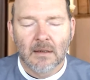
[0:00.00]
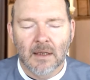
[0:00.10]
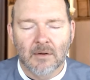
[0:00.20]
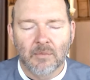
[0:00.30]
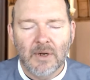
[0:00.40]

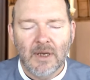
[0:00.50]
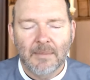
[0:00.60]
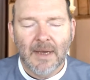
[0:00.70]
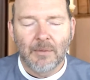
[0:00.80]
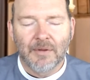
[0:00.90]
that we
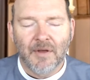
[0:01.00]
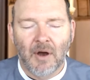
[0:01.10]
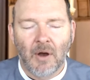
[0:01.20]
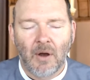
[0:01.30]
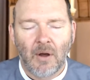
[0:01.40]
may, with
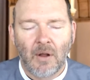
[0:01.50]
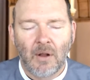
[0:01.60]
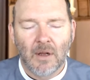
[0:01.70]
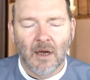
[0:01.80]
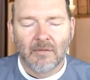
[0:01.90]

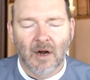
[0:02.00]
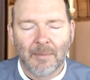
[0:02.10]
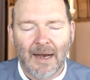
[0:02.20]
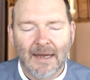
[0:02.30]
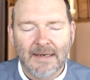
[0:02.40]
all of our
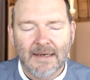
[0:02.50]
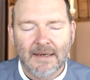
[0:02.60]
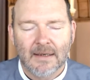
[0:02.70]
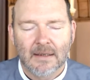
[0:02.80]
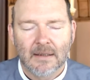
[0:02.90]

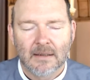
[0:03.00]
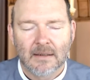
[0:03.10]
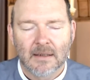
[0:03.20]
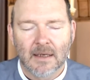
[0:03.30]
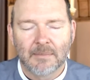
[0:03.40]
body
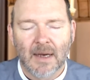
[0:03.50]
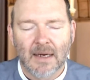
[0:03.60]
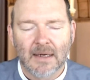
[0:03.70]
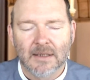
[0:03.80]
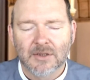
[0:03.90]
and
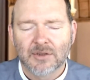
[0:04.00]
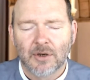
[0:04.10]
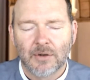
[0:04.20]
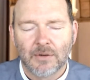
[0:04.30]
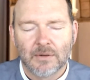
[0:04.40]
mind and
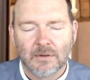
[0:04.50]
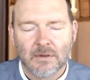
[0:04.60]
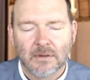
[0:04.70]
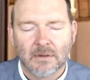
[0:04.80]
soul,